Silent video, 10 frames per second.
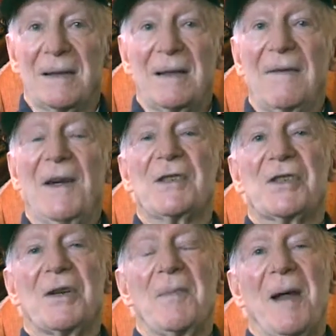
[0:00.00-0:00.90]

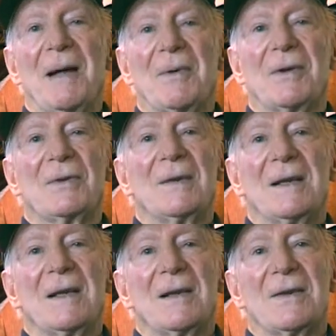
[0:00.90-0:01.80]
eventually be able
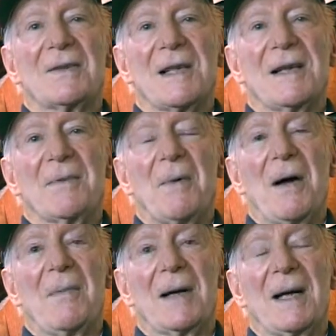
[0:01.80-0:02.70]
to send a
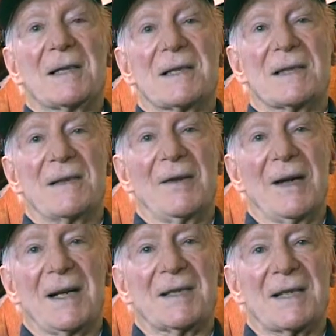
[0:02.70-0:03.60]
bomb against the
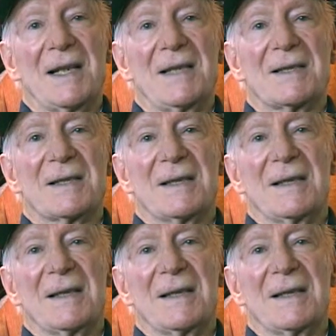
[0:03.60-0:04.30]
United States.